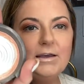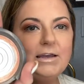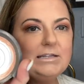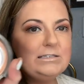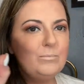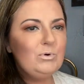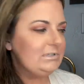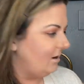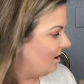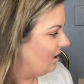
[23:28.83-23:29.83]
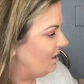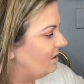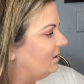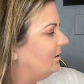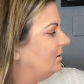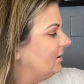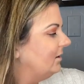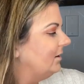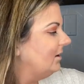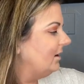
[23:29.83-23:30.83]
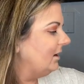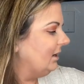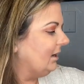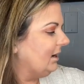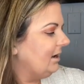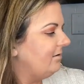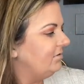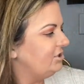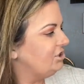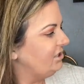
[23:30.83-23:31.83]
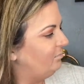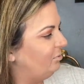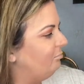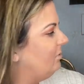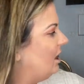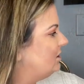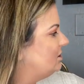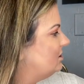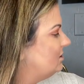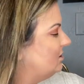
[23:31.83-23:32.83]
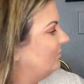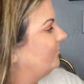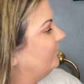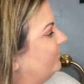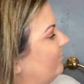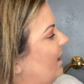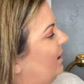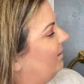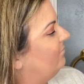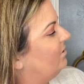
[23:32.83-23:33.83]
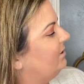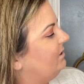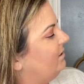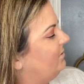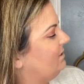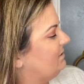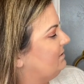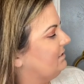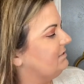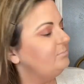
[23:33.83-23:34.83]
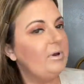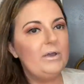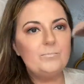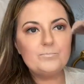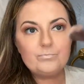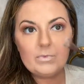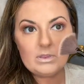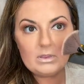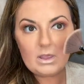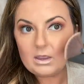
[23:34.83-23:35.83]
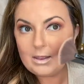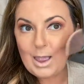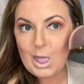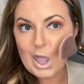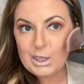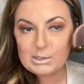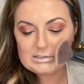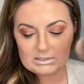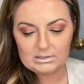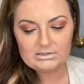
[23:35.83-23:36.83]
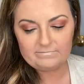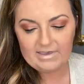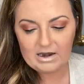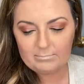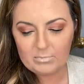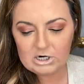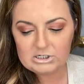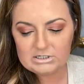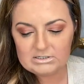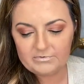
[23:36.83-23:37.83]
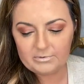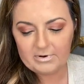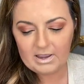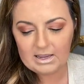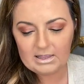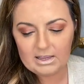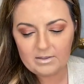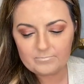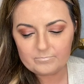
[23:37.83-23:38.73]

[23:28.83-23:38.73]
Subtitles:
It's almost gone. And I have a cheap brush. I have no idea what this is, but I like using these fan brushes for my highlight.